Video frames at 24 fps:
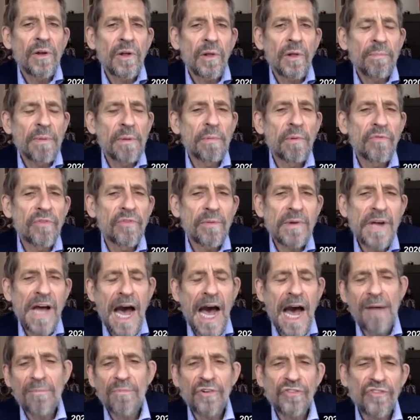people from
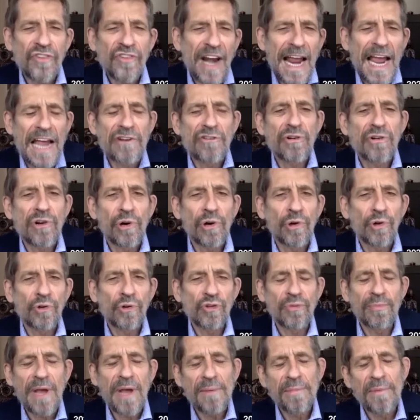commerce or
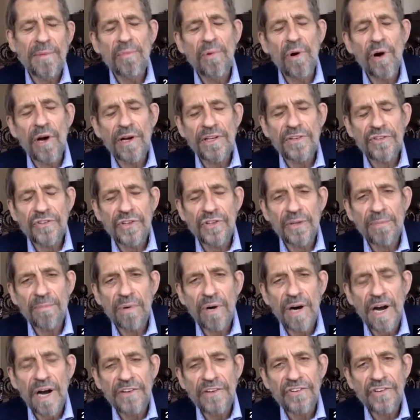agriculture may be brought into the
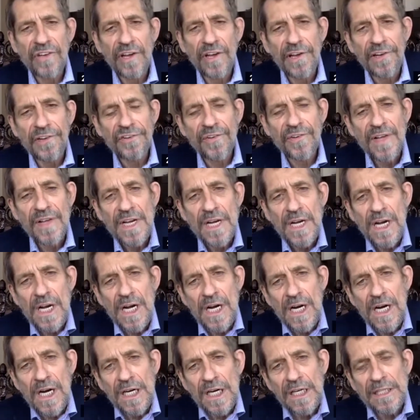process.
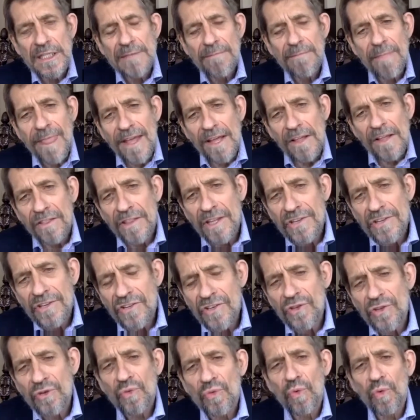This
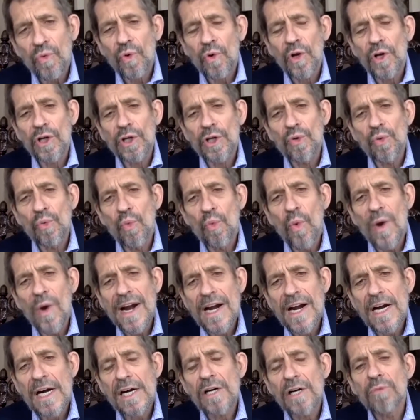is
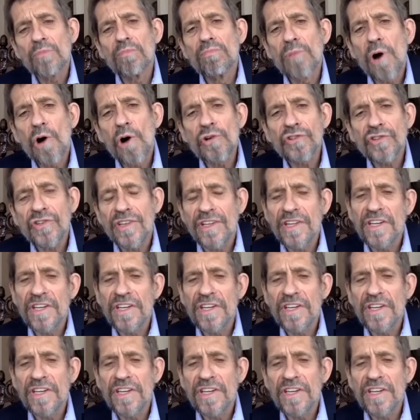where most of the